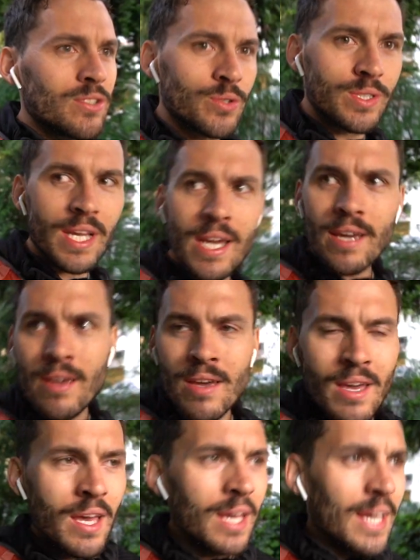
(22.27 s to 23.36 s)
today
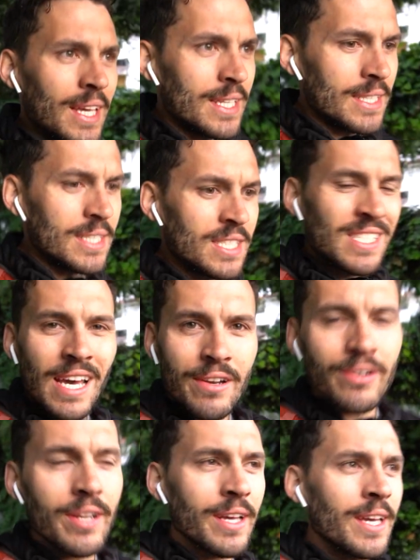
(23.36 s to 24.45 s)
it is
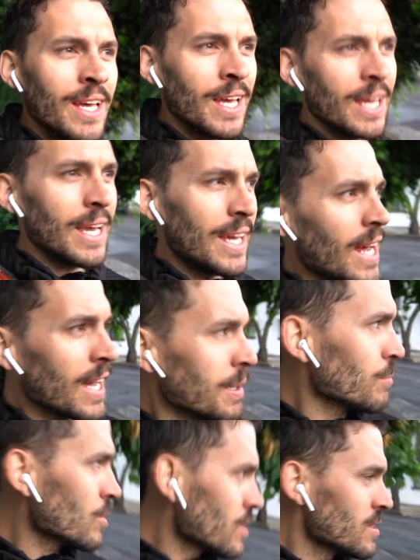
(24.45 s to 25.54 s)
Saturday, and I
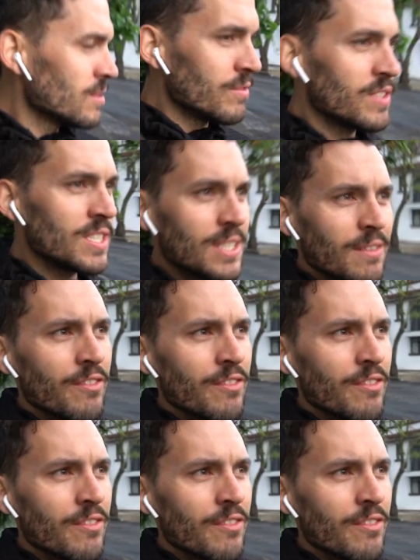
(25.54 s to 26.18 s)
am looking to visit the